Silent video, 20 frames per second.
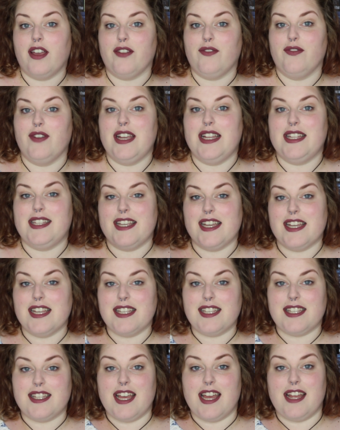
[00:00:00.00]
Goodreads
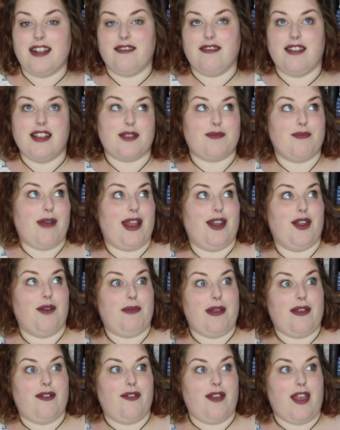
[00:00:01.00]
is, then this might
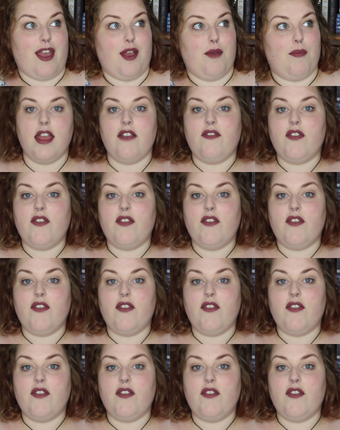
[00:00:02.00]
not be for you.